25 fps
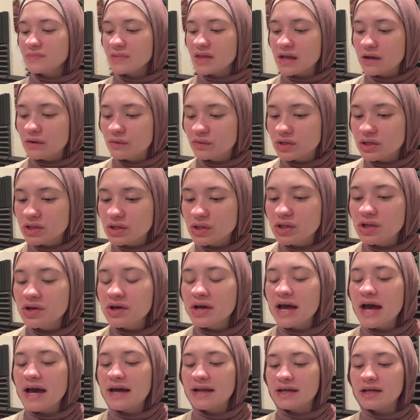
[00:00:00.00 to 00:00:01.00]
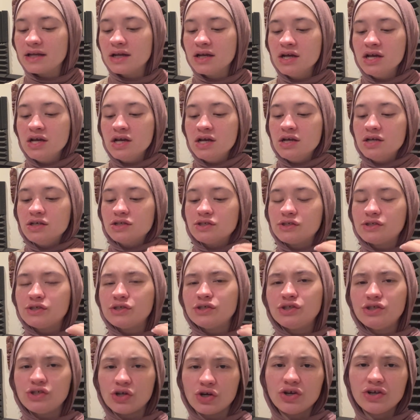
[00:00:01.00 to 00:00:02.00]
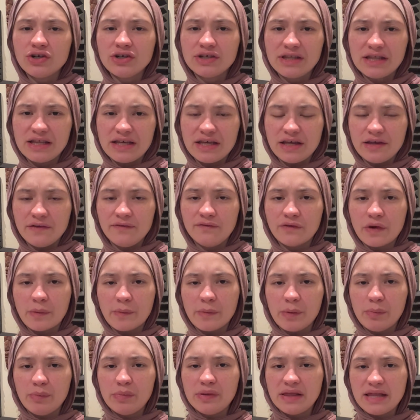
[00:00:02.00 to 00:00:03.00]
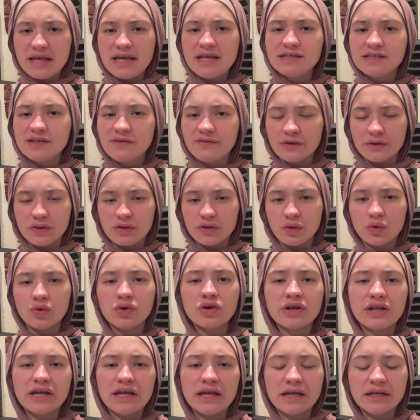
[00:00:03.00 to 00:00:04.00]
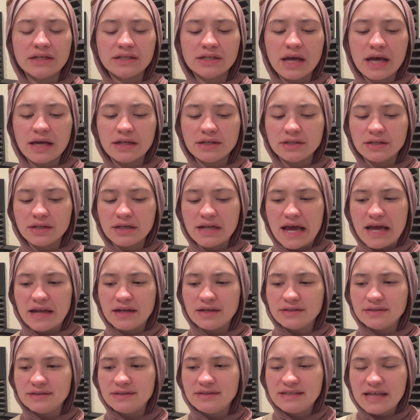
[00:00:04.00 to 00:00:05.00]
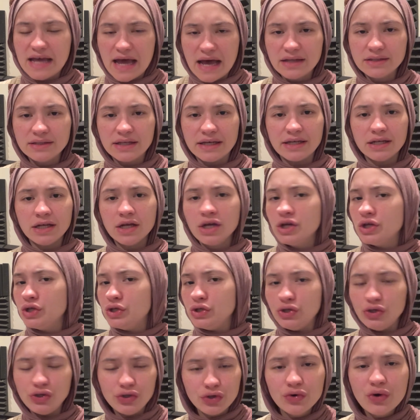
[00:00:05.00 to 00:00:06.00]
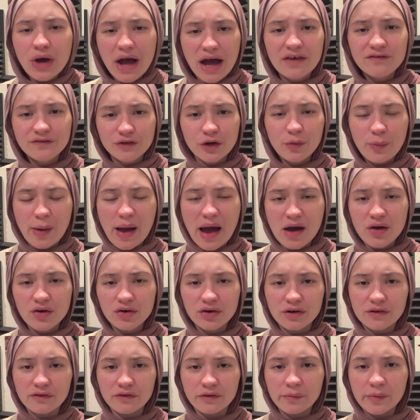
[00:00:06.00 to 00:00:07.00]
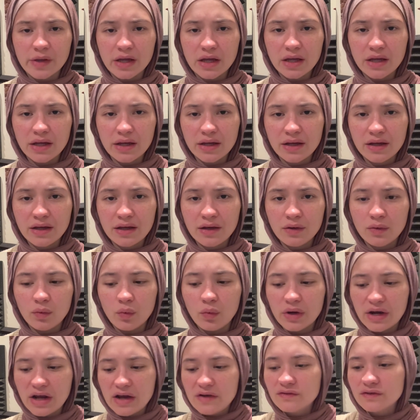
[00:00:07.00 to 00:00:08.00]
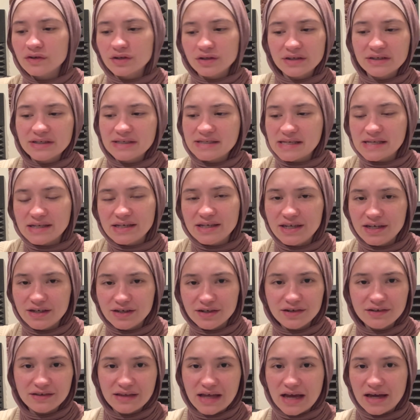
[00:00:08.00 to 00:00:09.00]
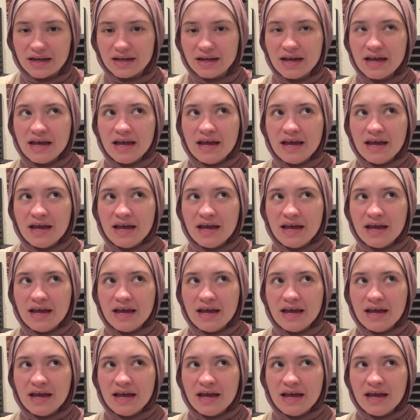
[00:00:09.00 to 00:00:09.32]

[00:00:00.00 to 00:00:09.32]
I would look at it sternly from a place of authority and tell it, you have no power over me. Whatever is in here that